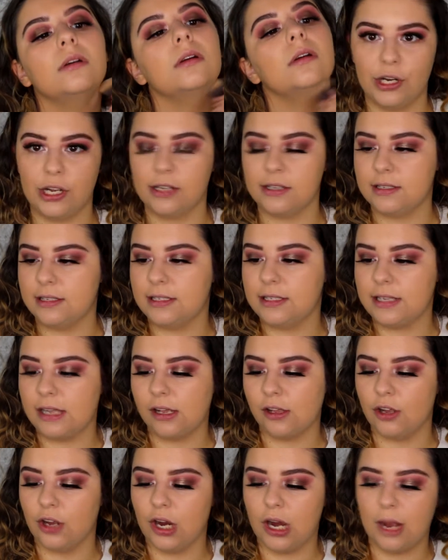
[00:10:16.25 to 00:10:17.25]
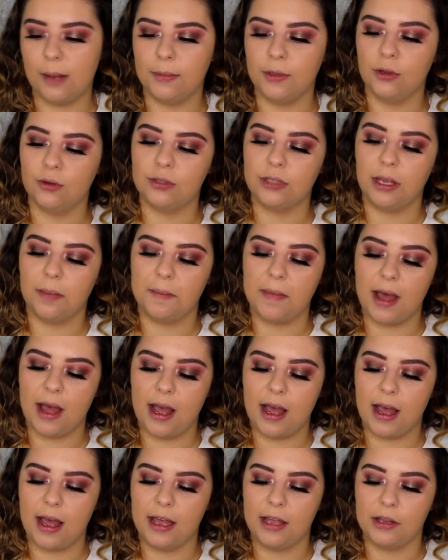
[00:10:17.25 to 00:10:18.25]
For concealer, I'm using
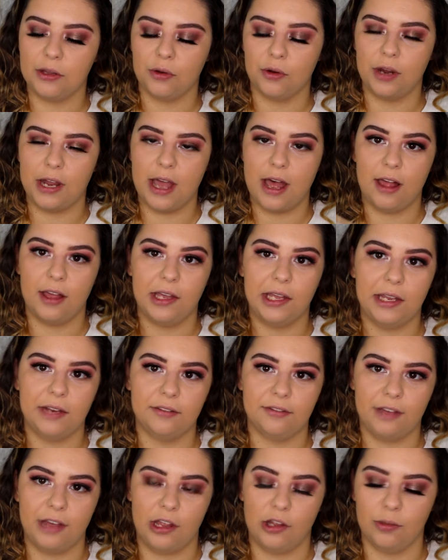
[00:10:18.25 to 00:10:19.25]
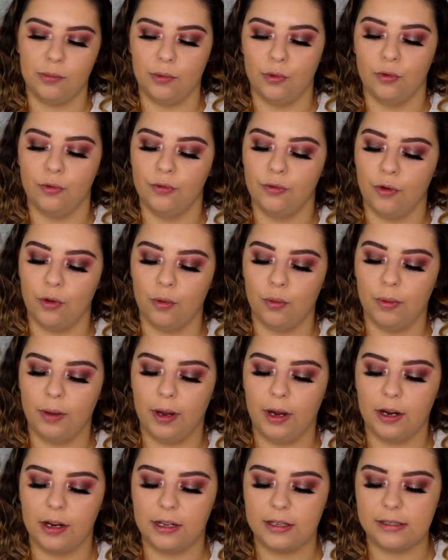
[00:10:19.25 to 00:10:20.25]
my L'Oreal Infallible Full
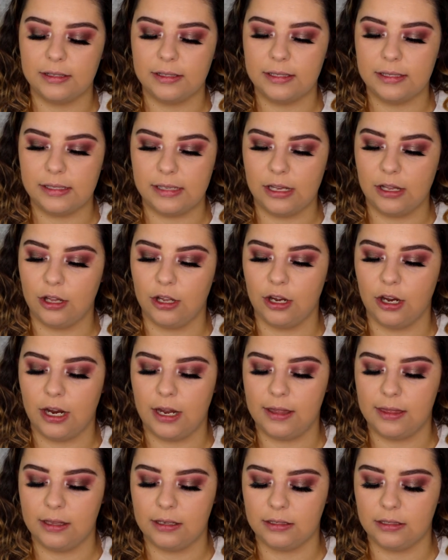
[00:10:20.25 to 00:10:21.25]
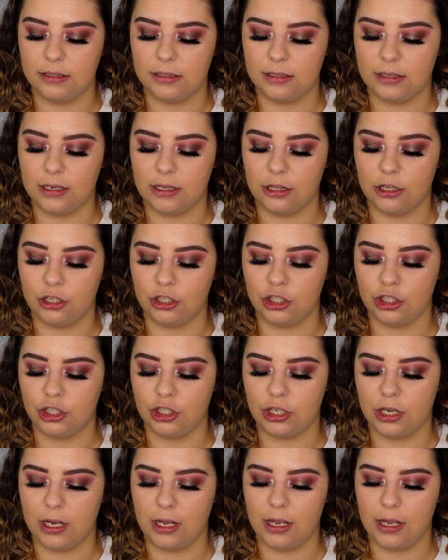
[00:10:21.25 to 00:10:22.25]
Wear Concealer, and this is in the
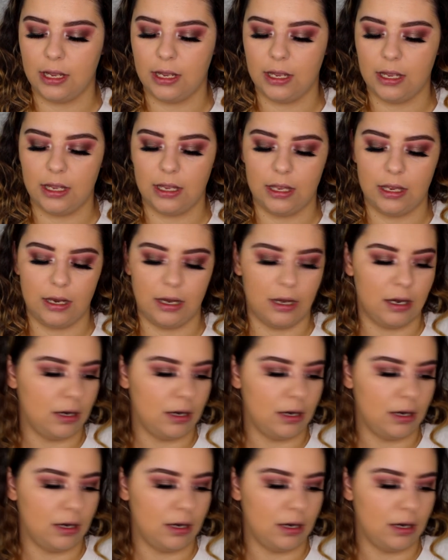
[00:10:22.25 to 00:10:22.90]
shade